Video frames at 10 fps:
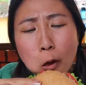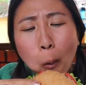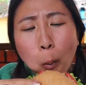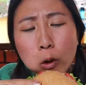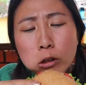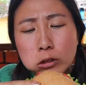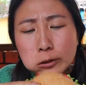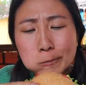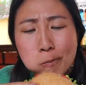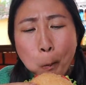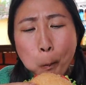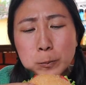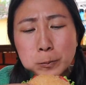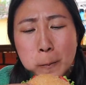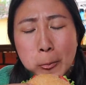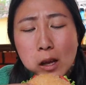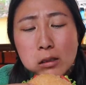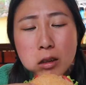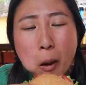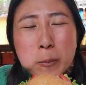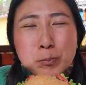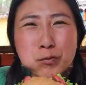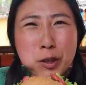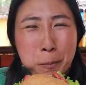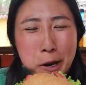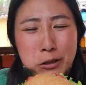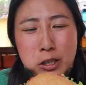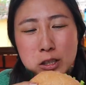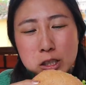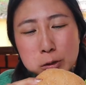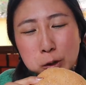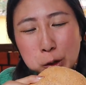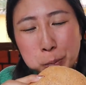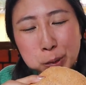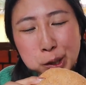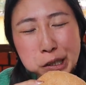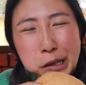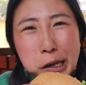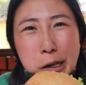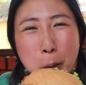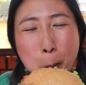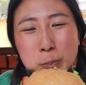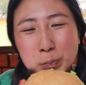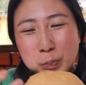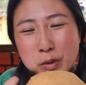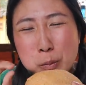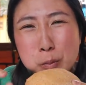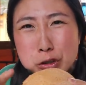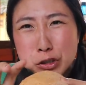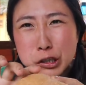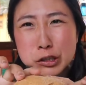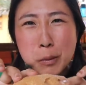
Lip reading: Oh, weird. The patty is pretty like mushy